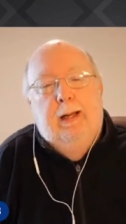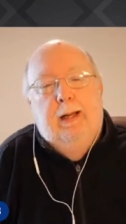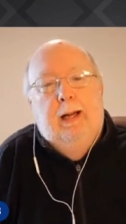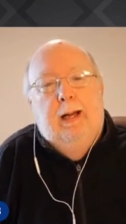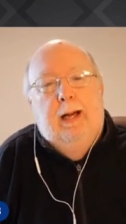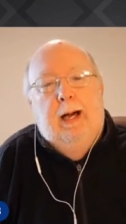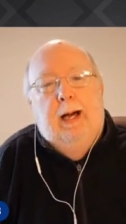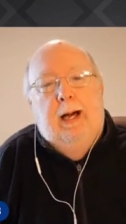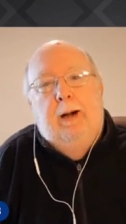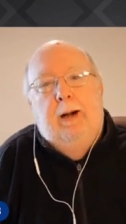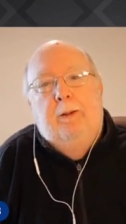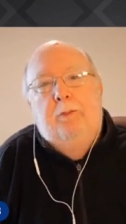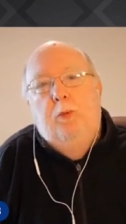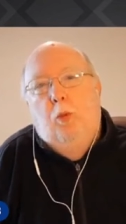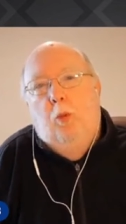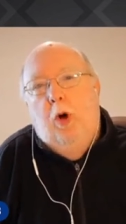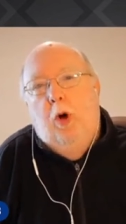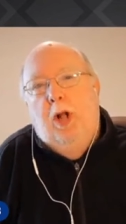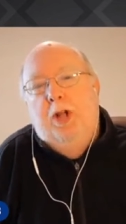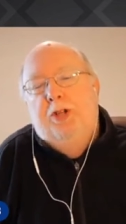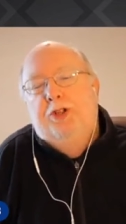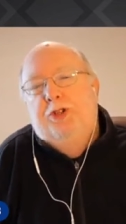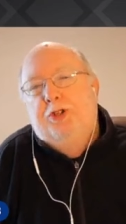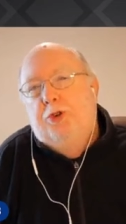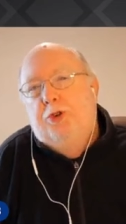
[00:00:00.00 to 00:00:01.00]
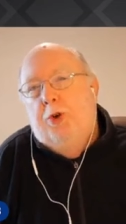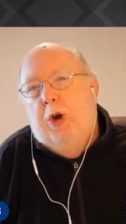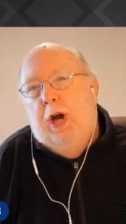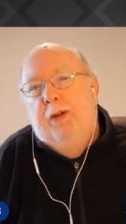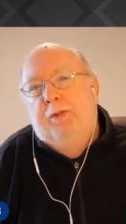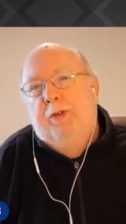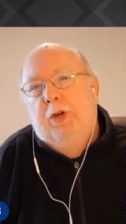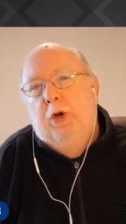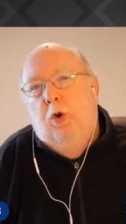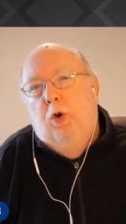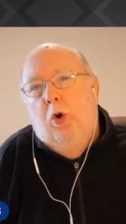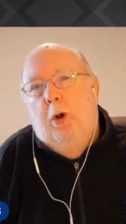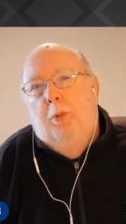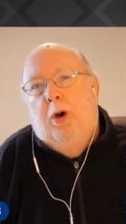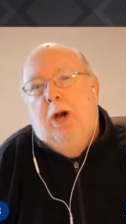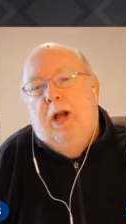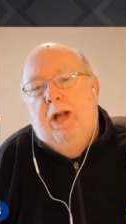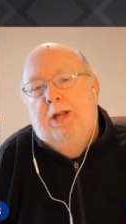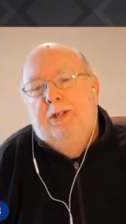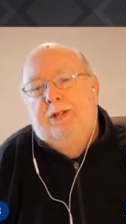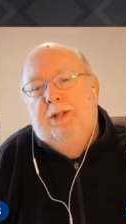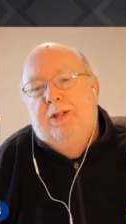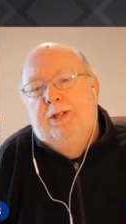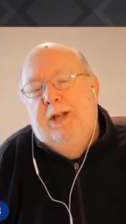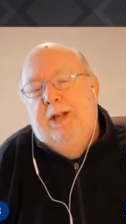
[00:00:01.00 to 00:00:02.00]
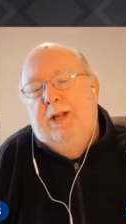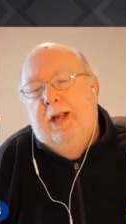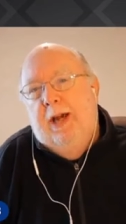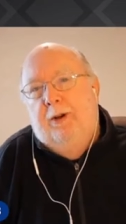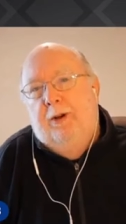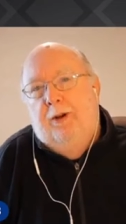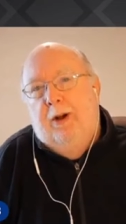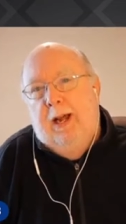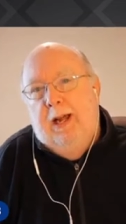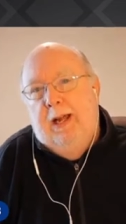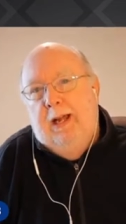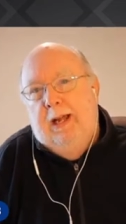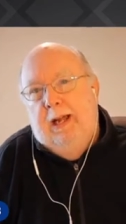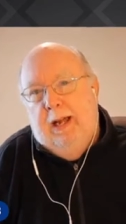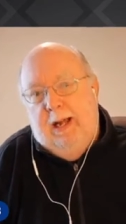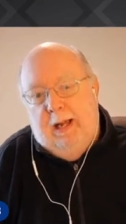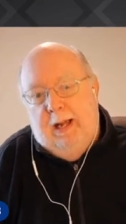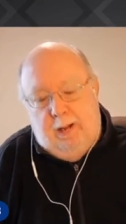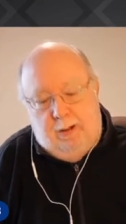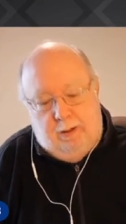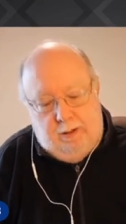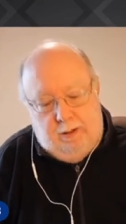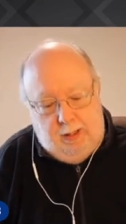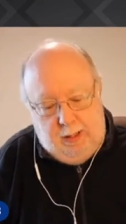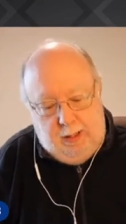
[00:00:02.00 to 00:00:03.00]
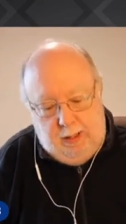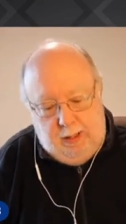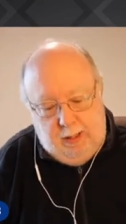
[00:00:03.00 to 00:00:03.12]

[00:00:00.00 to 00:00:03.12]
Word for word: Um, what's driving oil prices down right now